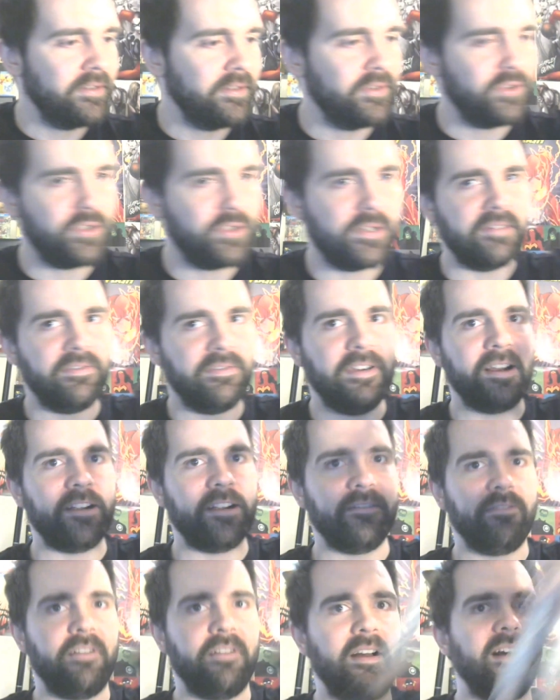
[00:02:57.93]
Street
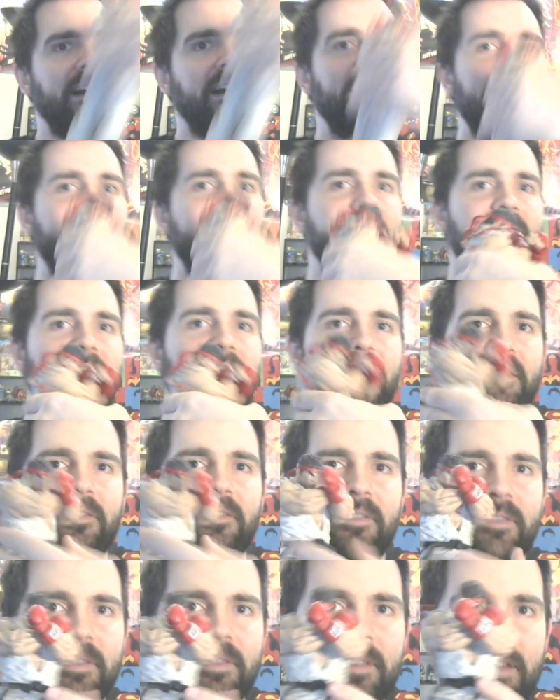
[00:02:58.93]
Fighter V
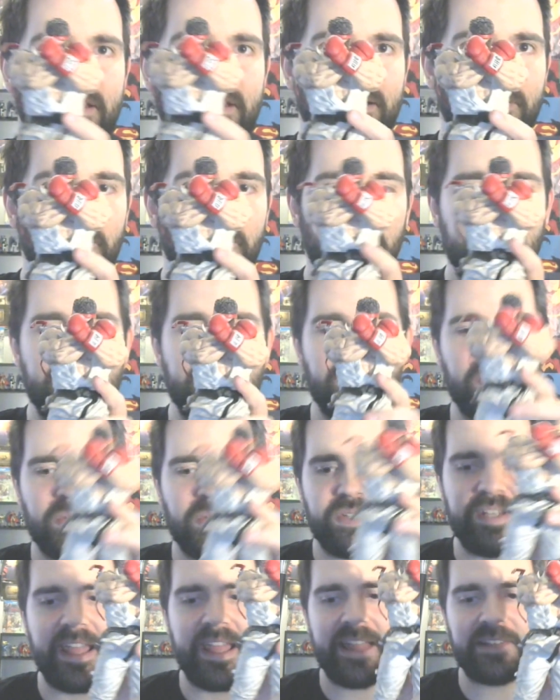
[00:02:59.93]
Ryu
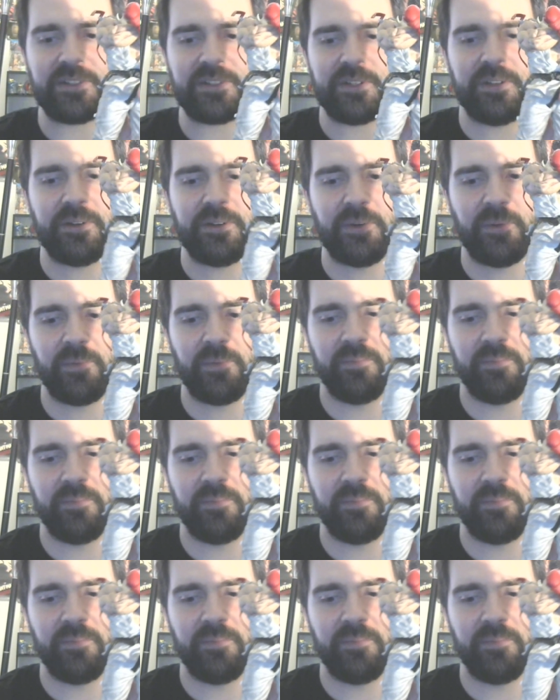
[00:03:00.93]
statue,